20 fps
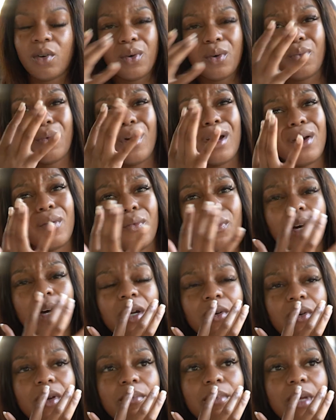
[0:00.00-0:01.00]
where, where
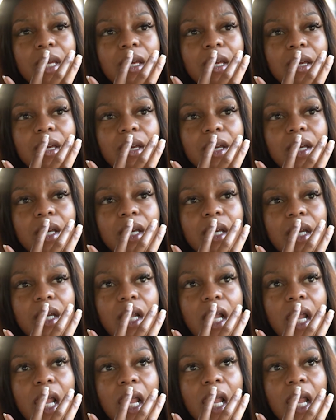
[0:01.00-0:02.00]
do we be
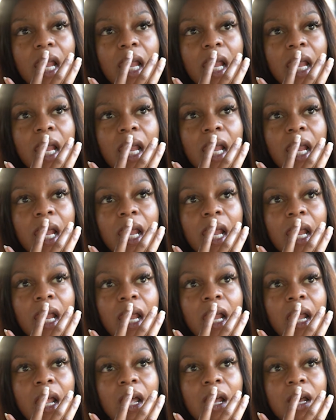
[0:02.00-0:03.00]

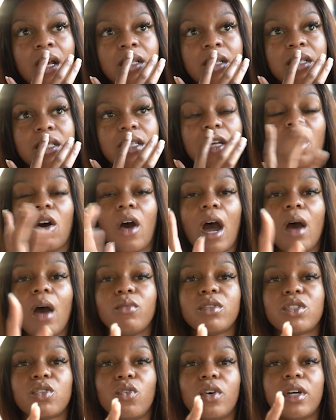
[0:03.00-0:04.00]
at? So I
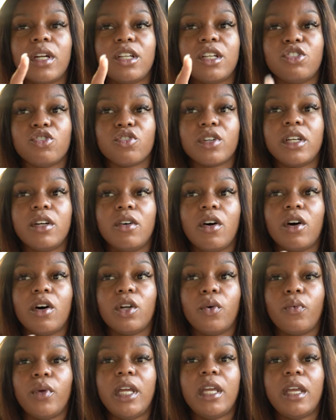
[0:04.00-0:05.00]
was going to drill on
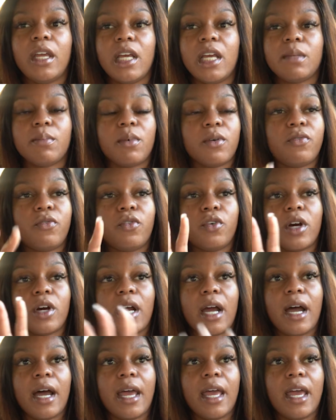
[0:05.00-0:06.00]
the weekend before
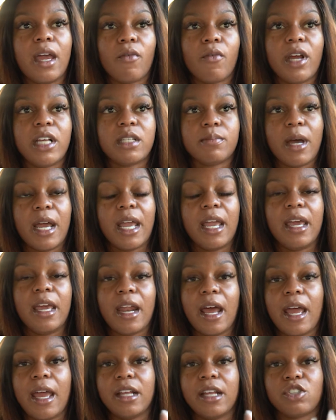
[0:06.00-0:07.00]
I had raised my
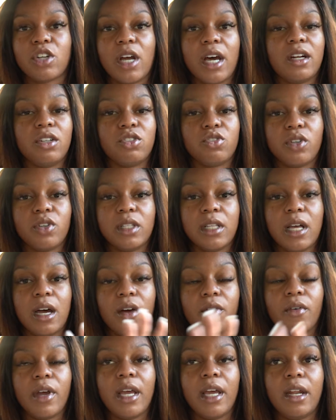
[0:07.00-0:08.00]
hand. I had tried to drill
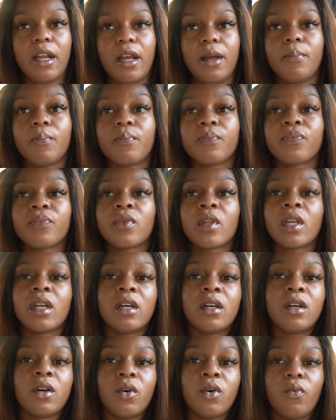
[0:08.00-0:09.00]
already
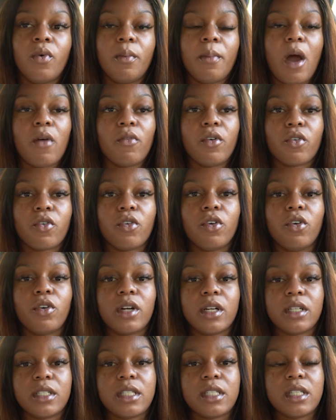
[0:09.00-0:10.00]
with my
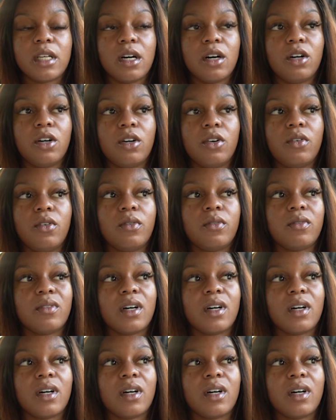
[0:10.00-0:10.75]
recruiters, so